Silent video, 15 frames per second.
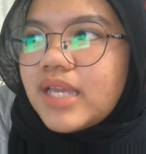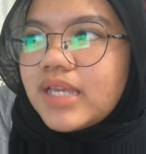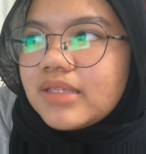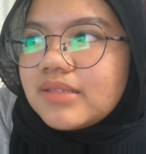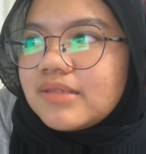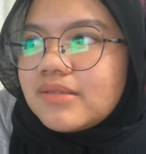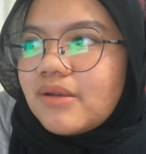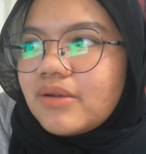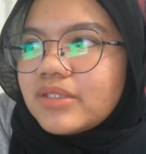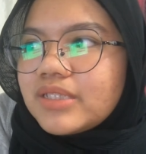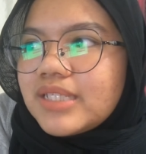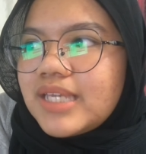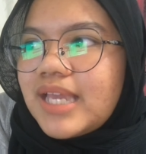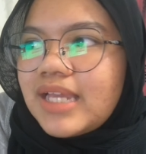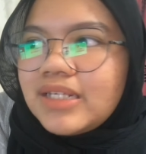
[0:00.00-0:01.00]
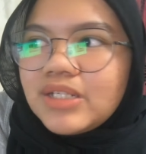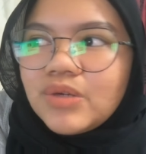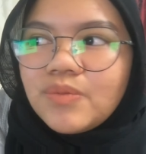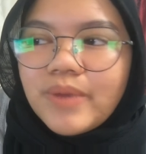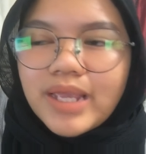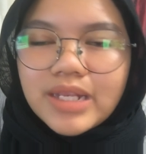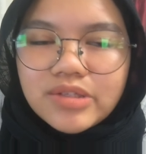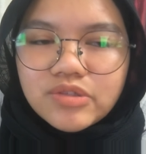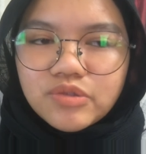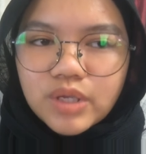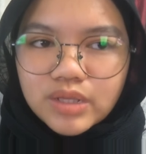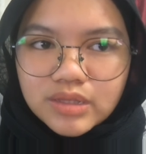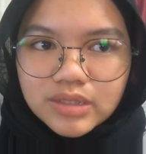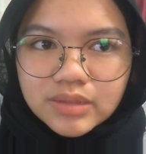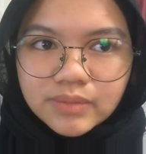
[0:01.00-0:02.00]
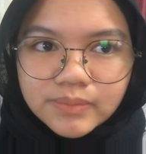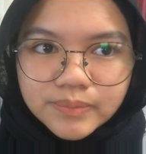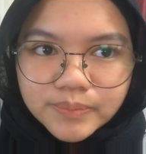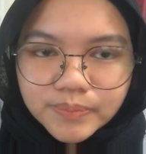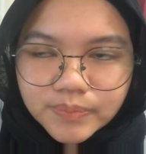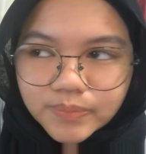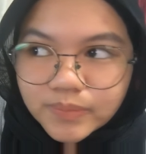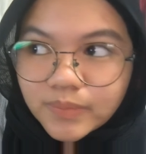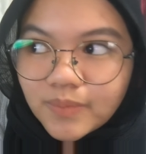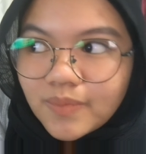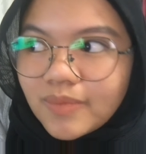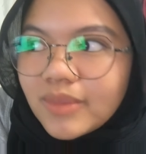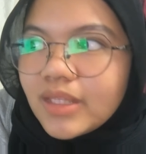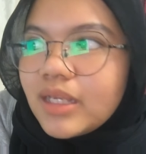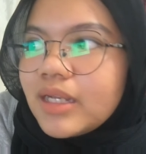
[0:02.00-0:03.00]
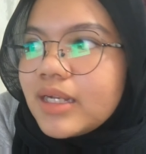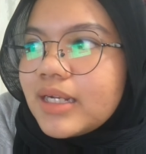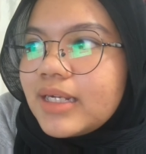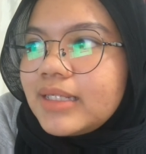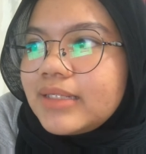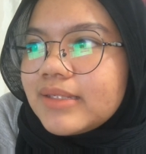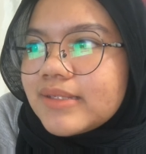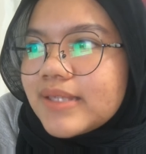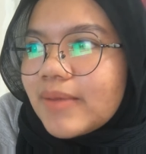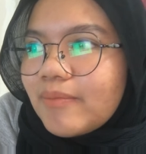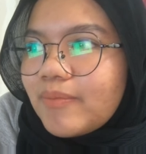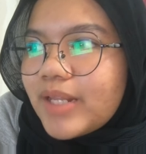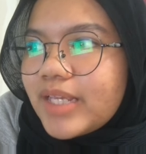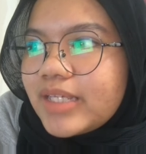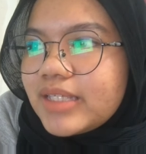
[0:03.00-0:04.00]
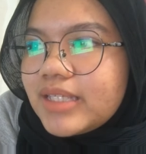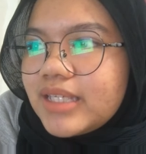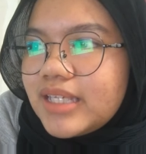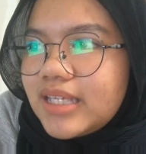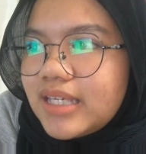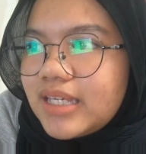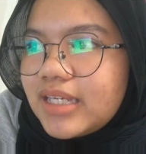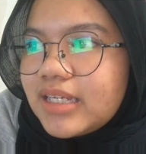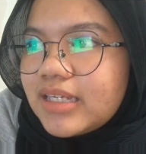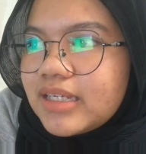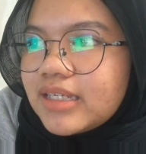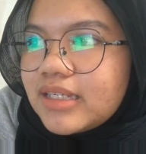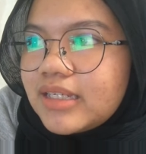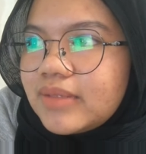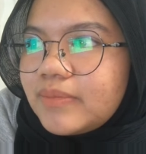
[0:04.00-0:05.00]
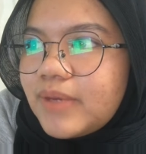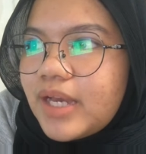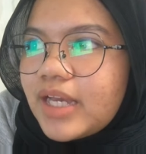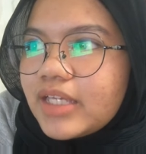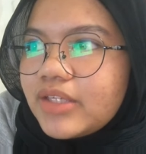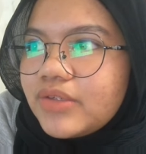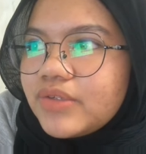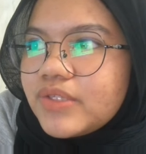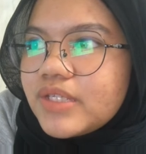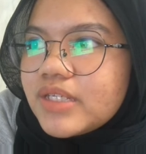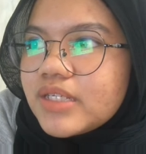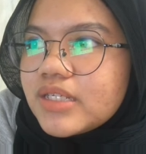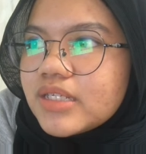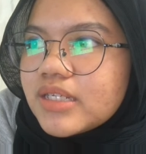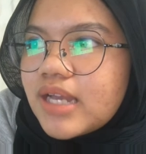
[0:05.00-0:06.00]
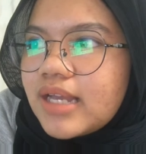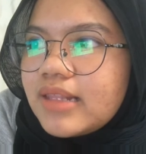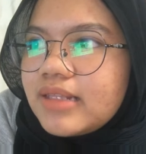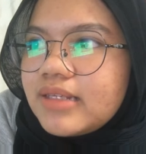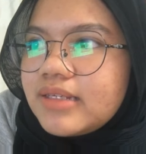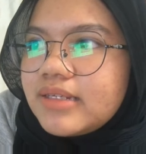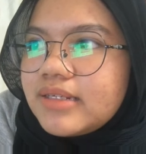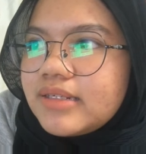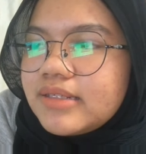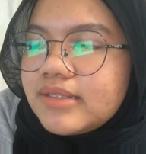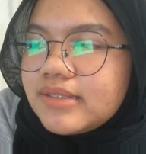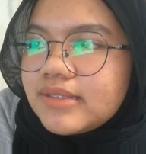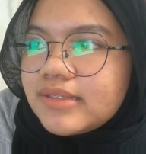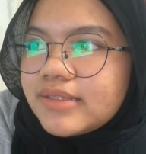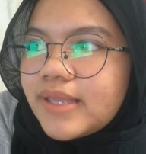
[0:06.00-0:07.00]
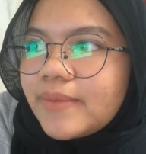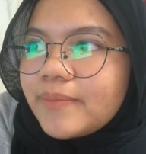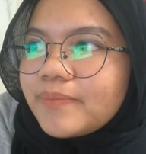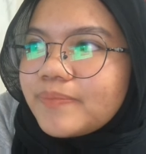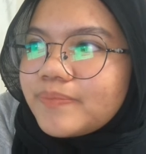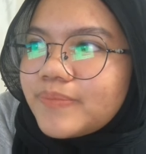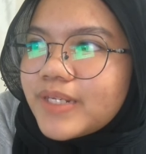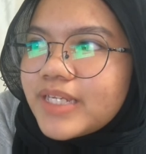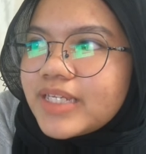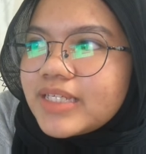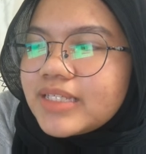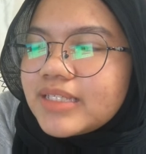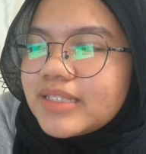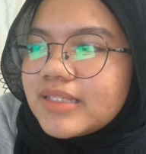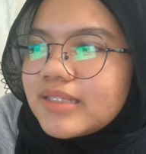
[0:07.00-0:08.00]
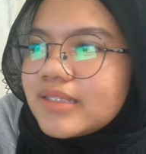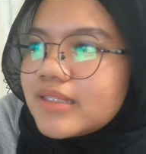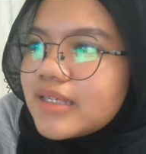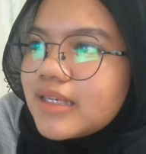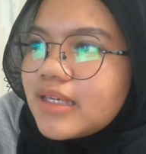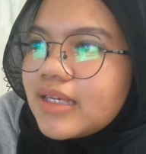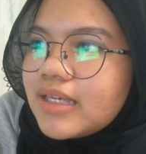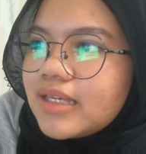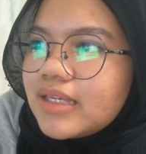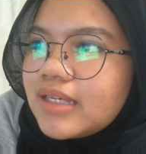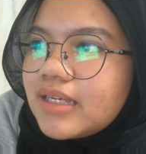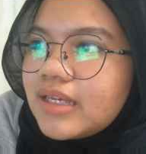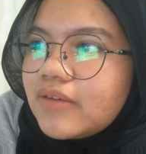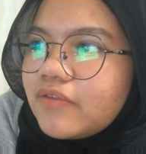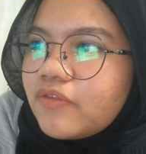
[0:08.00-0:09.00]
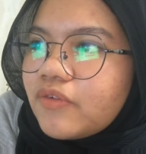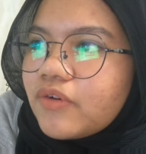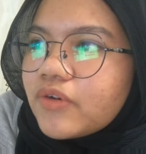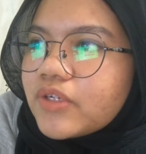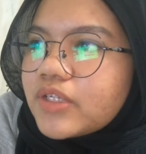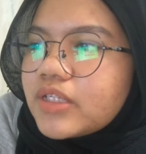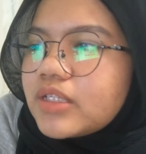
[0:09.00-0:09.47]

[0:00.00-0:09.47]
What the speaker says: next, on the Adobe Illustrator color sampling, I use the color sampling for